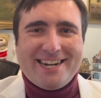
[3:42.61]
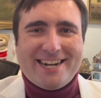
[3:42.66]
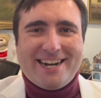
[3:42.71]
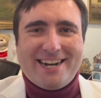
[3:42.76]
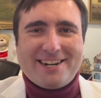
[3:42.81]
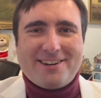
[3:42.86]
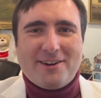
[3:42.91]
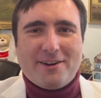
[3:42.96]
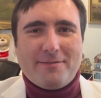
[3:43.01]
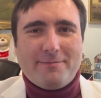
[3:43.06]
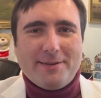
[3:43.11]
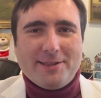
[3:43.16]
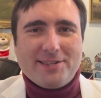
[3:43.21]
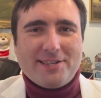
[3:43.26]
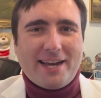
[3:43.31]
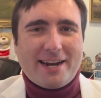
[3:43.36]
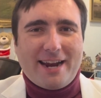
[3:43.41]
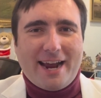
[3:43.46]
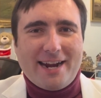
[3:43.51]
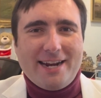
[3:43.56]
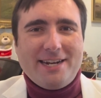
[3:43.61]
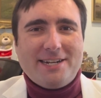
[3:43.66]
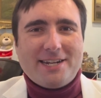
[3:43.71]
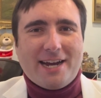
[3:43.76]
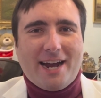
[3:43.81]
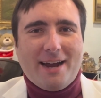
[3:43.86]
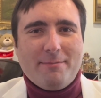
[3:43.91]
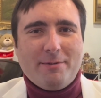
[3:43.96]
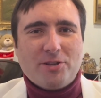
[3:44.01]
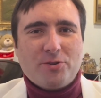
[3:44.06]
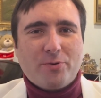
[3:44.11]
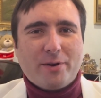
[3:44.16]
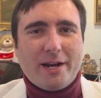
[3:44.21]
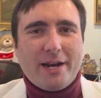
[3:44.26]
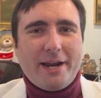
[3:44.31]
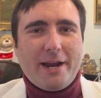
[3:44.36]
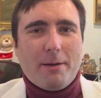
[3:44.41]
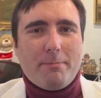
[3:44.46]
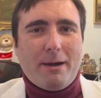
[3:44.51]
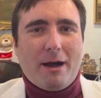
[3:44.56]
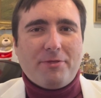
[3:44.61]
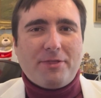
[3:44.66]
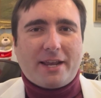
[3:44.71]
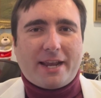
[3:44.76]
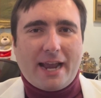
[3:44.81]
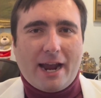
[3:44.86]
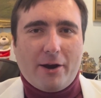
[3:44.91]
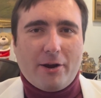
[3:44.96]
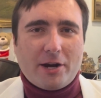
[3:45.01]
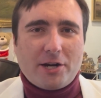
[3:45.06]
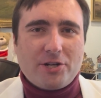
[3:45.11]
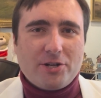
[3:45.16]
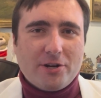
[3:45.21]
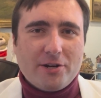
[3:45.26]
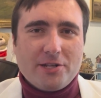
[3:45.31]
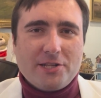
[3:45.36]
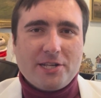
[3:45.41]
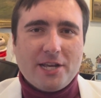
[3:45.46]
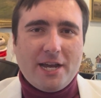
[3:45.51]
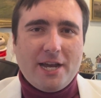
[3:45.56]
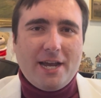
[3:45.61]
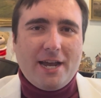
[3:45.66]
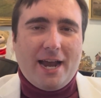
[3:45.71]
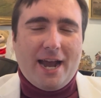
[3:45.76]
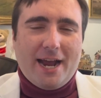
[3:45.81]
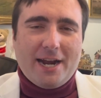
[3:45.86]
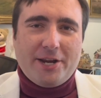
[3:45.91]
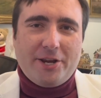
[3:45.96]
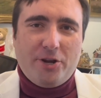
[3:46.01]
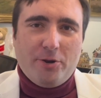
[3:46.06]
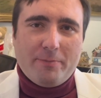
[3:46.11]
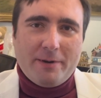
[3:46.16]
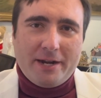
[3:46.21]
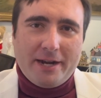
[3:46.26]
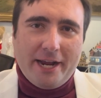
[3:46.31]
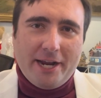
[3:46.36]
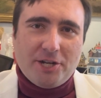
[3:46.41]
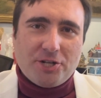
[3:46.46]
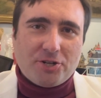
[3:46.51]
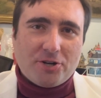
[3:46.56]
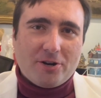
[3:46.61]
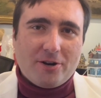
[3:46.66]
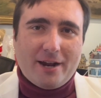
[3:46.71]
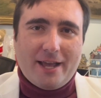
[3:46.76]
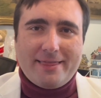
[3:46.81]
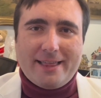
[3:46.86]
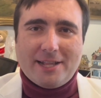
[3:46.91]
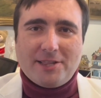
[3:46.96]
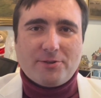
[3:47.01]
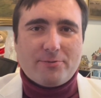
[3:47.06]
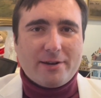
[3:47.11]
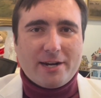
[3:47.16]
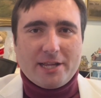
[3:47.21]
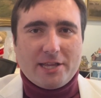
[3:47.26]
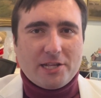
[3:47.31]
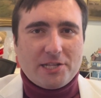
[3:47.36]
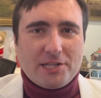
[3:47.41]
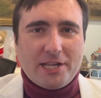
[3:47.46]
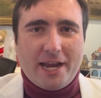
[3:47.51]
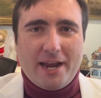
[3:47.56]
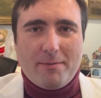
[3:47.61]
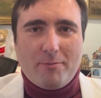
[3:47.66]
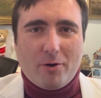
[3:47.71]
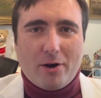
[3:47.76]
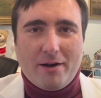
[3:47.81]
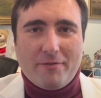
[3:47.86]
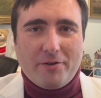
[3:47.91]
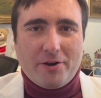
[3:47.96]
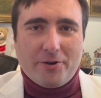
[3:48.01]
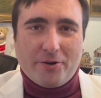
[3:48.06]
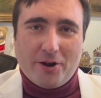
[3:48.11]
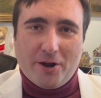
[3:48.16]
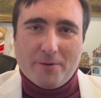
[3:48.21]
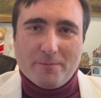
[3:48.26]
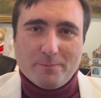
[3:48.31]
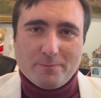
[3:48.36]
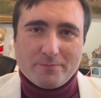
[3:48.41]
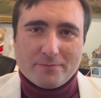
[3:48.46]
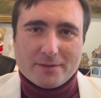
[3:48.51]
It could have been set anytime. It's really about the characters and human nature, and that's really the same wherever you go.